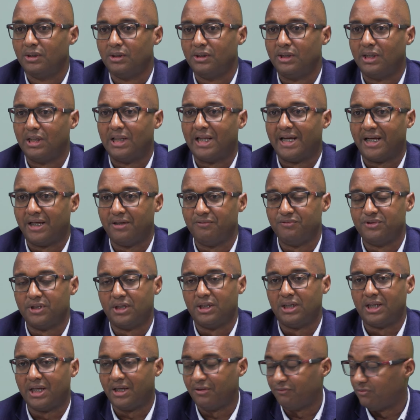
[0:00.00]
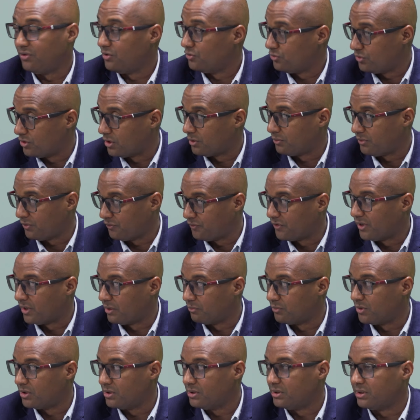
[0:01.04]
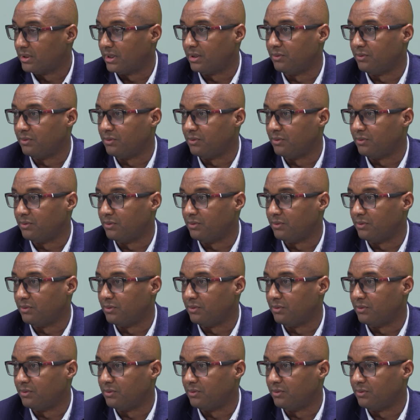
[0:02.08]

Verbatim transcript: the lives and livelihoods of the farmers,